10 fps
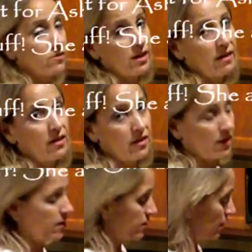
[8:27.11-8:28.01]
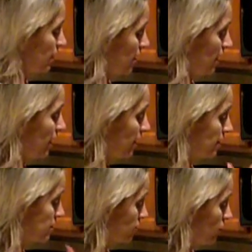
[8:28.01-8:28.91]
I'll tell you this, it
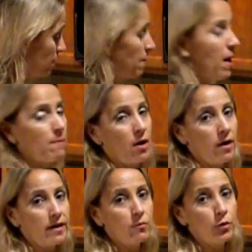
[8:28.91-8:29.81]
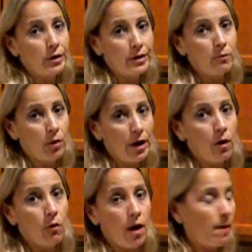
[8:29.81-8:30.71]
has done my body really
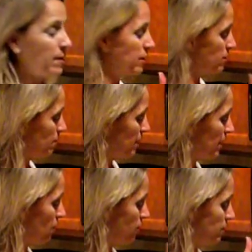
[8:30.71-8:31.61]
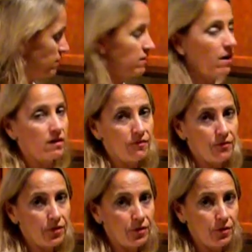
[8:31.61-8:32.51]
well. I mean, to be on this kind
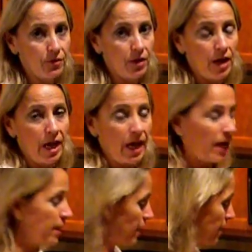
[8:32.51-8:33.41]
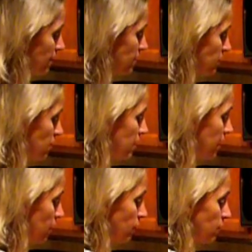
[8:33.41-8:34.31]
of food and eat this
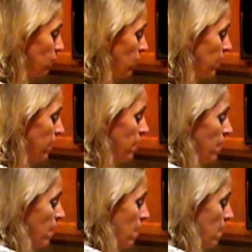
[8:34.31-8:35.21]
kind of healthy way.